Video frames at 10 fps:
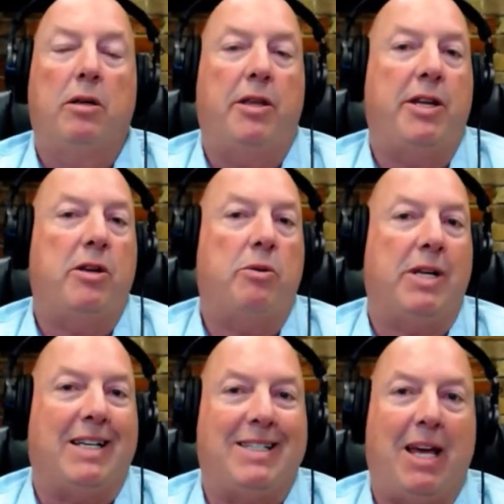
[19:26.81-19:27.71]
And they don't
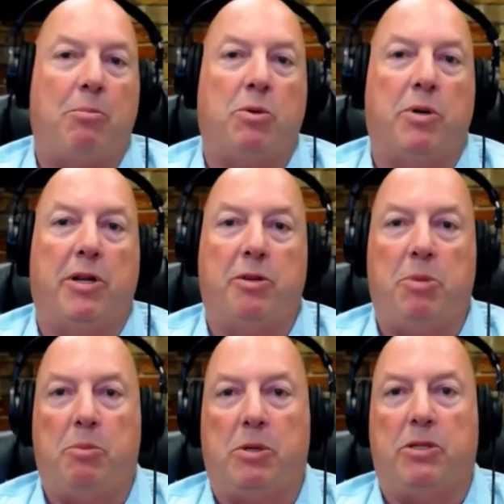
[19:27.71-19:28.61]
accept what other
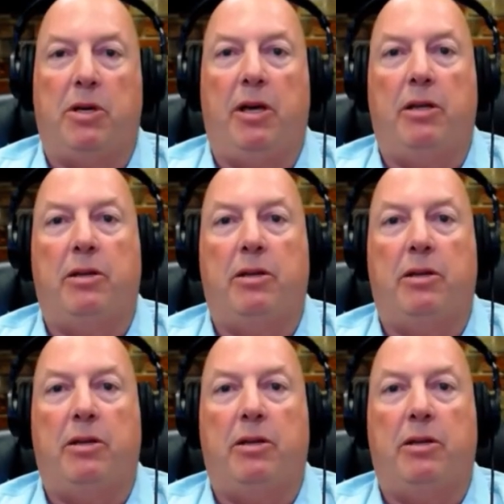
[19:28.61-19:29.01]
people say.